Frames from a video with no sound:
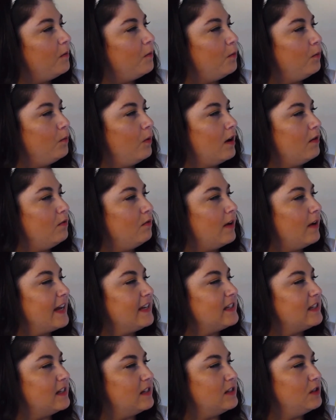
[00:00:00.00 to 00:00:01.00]
run
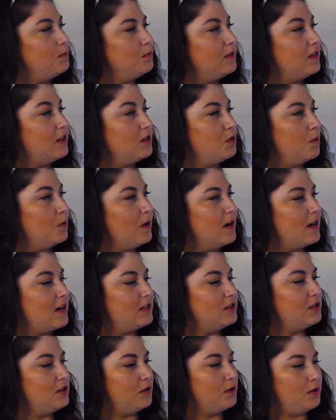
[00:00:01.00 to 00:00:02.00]
races with the
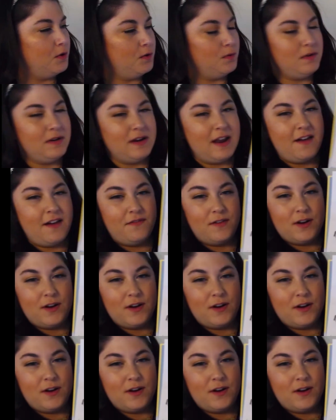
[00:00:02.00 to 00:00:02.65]
tortoise, who never